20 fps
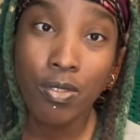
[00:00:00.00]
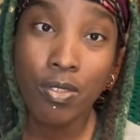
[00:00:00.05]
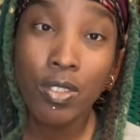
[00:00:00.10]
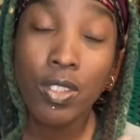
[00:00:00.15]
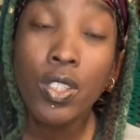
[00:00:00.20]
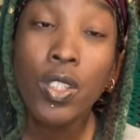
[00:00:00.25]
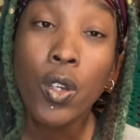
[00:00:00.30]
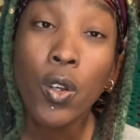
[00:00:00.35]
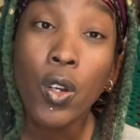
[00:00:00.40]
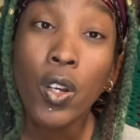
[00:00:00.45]

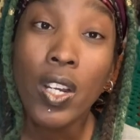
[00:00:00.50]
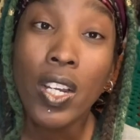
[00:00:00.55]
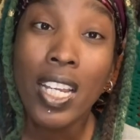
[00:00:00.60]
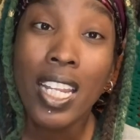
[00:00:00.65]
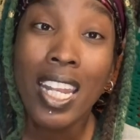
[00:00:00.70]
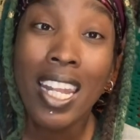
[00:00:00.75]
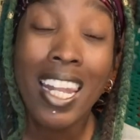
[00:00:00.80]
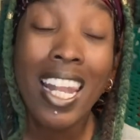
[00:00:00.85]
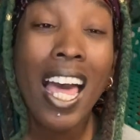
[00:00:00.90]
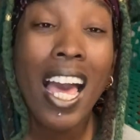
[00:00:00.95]
your
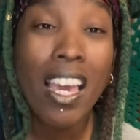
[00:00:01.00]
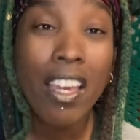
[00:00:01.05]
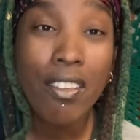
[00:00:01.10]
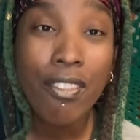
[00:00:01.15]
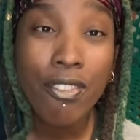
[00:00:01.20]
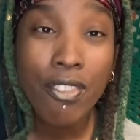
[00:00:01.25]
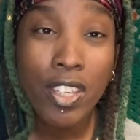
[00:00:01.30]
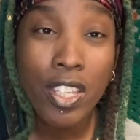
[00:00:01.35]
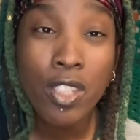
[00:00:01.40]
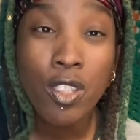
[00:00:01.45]

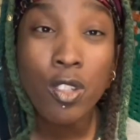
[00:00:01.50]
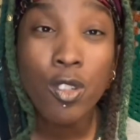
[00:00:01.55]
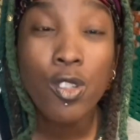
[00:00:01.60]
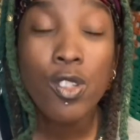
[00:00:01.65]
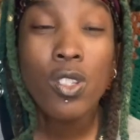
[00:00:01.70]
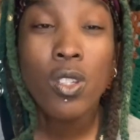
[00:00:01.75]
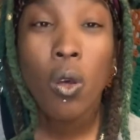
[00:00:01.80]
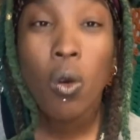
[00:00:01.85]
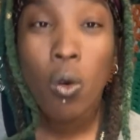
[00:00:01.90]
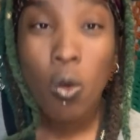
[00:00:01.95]
life and your
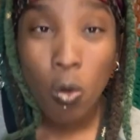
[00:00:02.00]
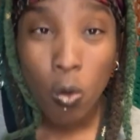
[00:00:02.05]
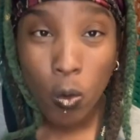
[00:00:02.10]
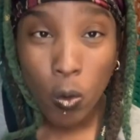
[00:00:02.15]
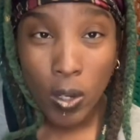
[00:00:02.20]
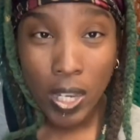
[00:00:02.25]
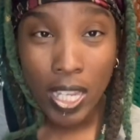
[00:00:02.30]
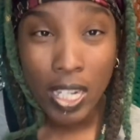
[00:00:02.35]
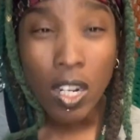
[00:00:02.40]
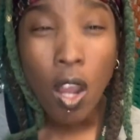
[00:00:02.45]
soul
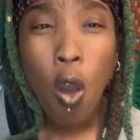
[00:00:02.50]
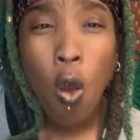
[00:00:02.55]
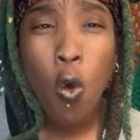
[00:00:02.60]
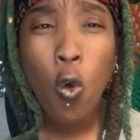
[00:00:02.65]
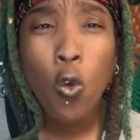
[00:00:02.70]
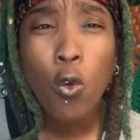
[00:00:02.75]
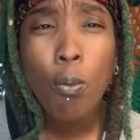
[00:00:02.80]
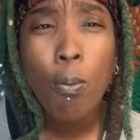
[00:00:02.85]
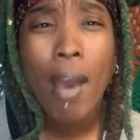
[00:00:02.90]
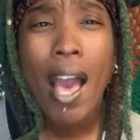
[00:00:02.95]
and
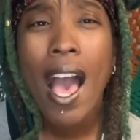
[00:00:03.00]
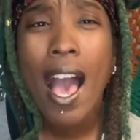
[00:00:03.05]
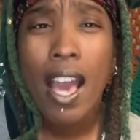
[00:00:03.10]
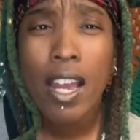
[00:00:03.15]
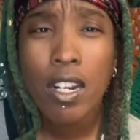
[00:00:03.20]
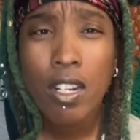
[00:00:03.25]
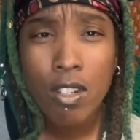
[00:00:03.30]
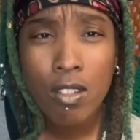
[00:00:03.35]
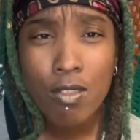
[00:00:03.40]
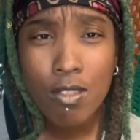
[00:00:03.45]
old
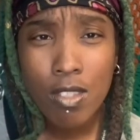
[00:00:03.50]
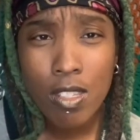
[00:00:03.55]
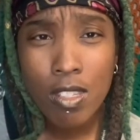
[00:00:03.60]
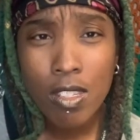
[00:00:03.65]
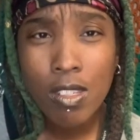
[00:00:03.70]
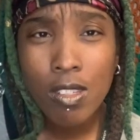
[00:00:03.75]
patterns.